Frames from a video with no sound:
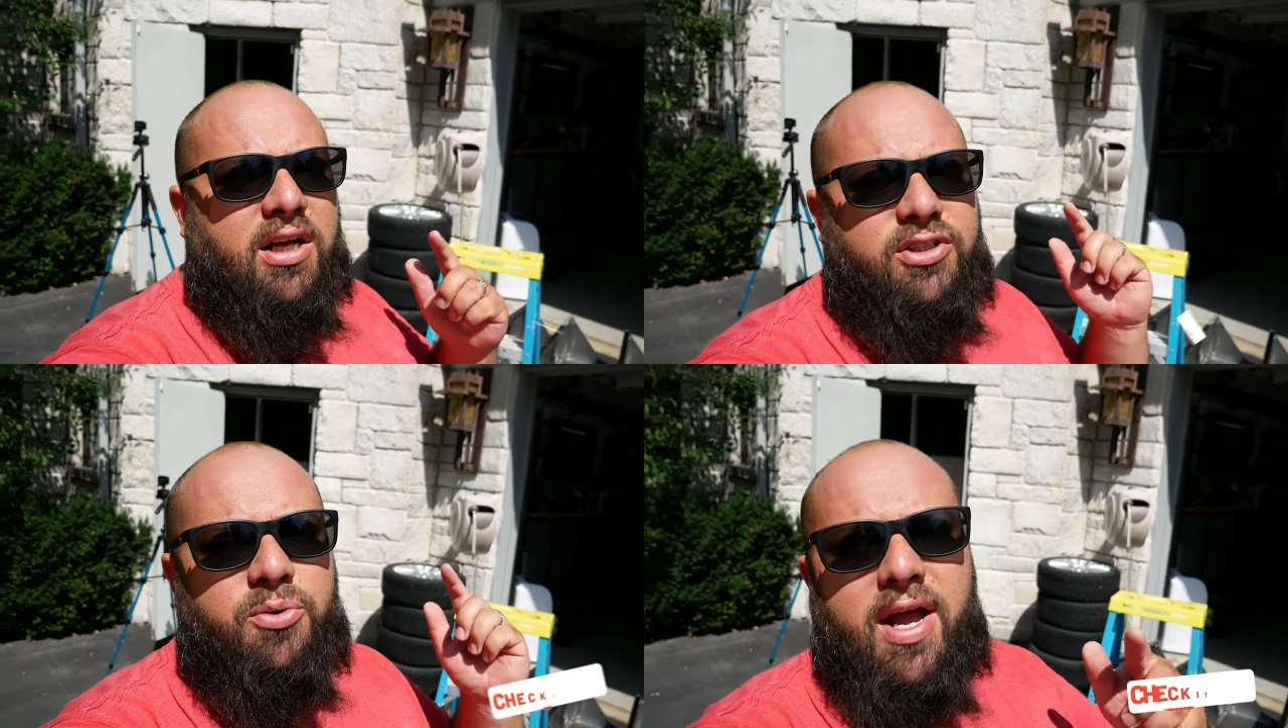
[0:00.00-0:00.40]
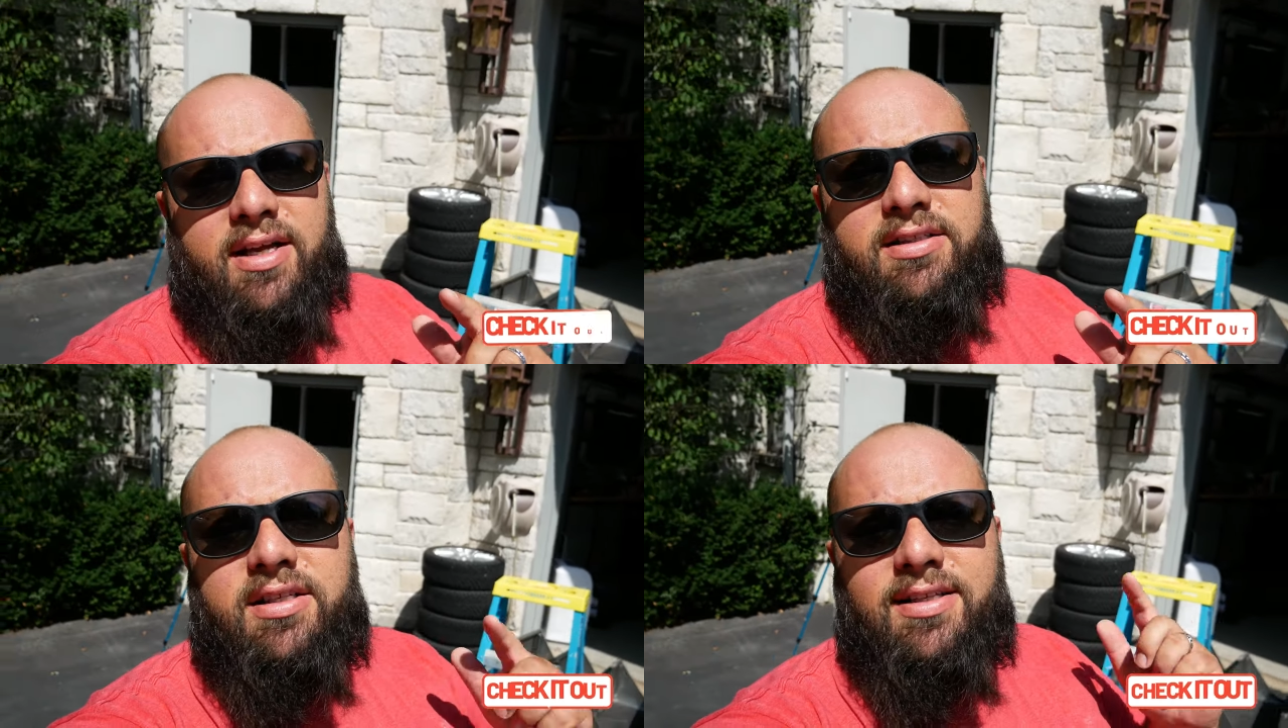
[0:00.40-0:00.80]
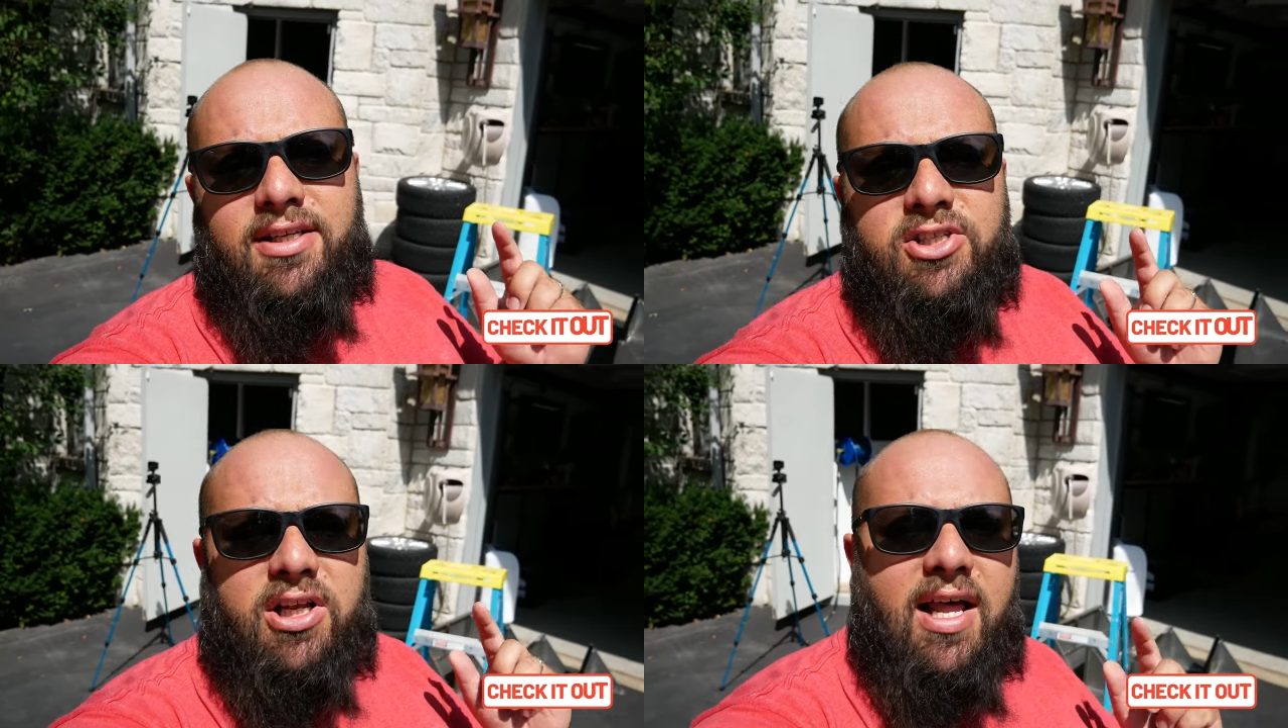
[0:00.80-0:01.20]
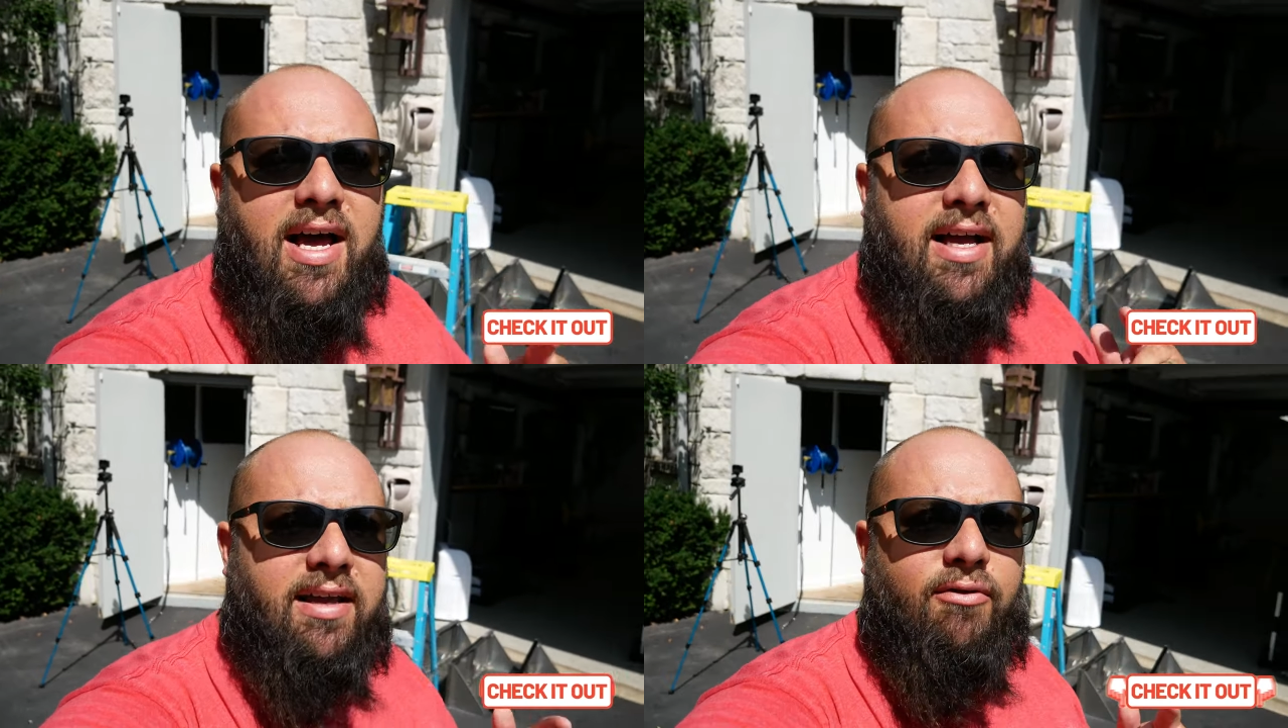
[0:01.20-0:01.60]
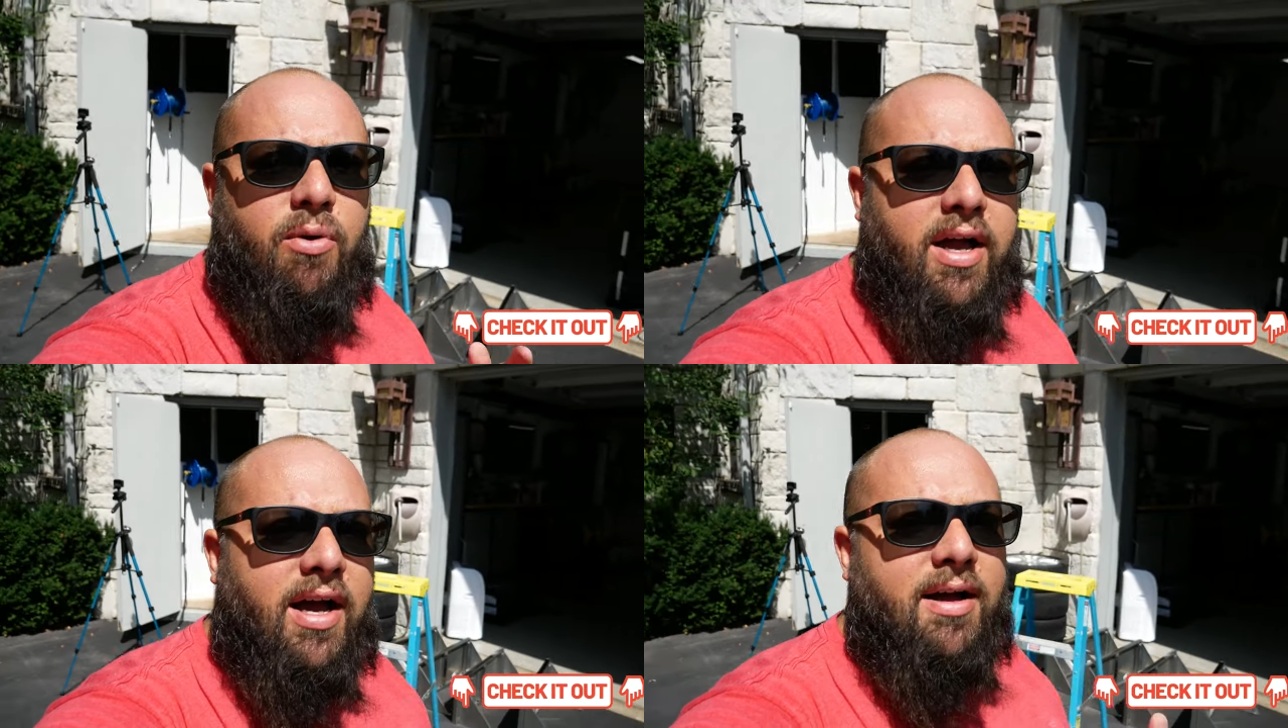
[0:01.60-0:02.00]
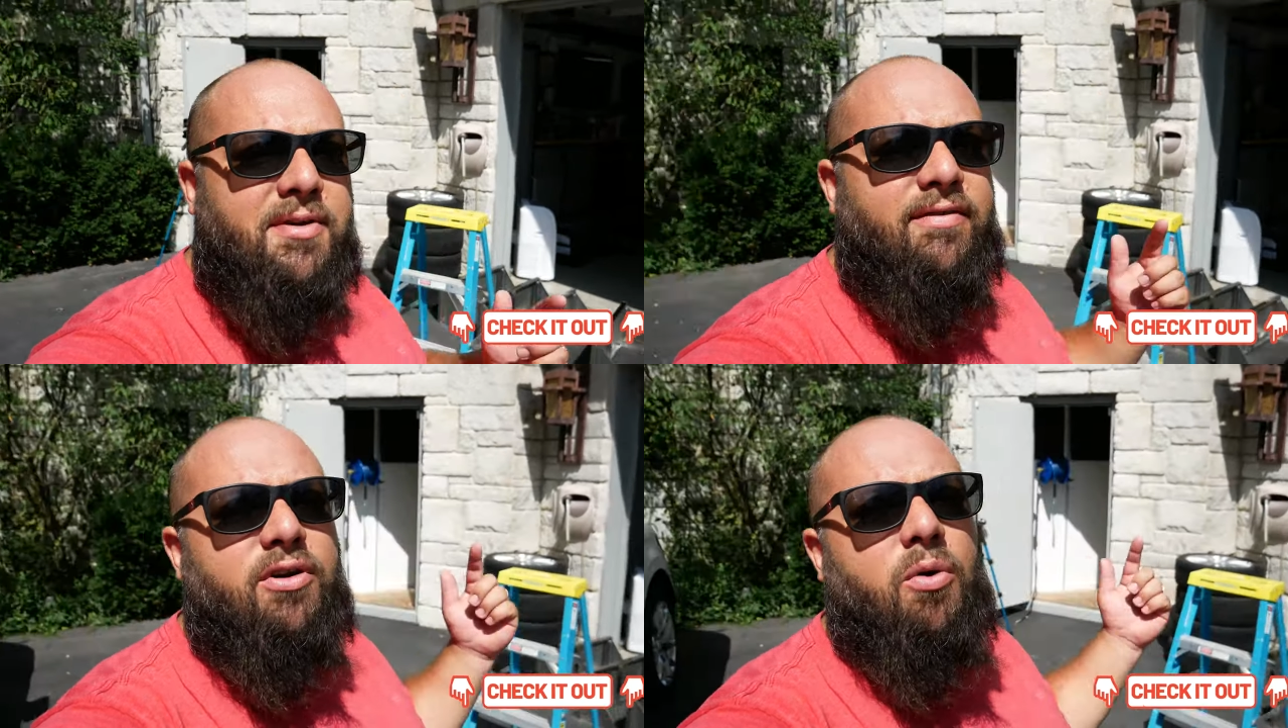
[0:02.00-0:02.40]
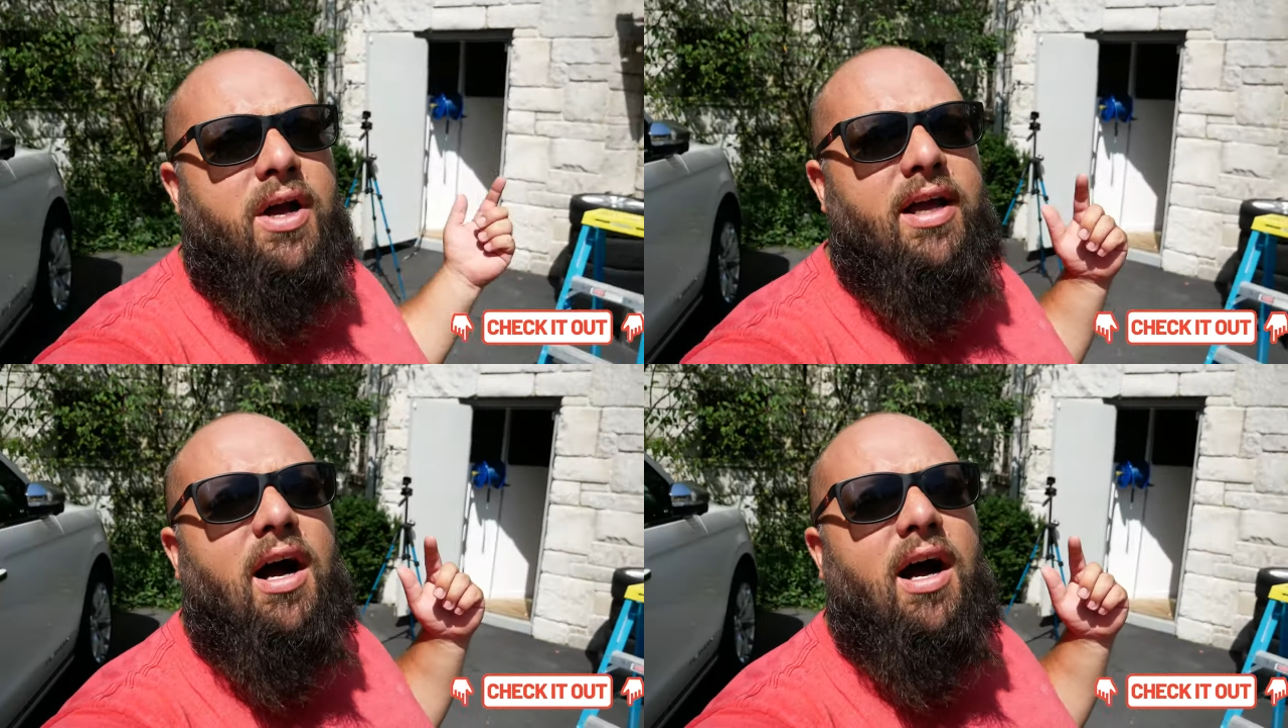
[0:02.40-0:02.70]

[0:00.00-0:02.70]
to enter the July giveaway. I'm giving away